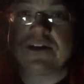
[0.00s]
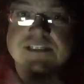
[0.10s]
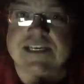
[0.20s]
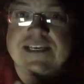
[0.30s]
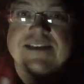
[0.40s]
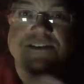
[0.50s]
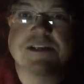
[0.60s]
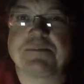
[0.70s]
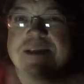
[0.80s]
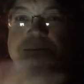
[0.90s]
to see, because
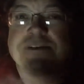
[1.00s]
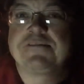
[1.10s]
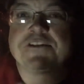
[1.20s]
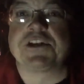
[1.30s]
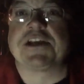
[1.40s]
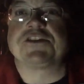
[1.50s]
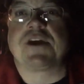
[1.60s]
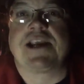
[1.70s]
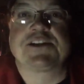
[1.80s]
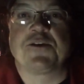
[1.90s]
sometimes if there's not
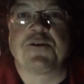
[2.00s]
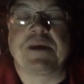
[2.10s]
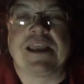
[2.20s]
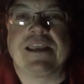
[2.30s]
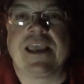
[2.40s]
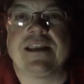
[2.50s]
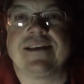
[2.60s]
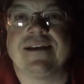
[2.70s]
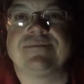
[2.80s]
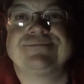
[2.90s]
trash going by, you can't
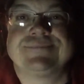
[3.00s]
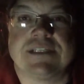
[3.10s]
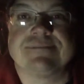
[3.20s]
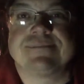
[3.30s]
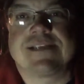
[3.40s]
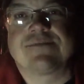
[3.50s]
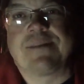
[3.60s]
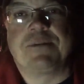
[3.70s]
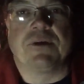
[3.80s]
tell. So that's what I'm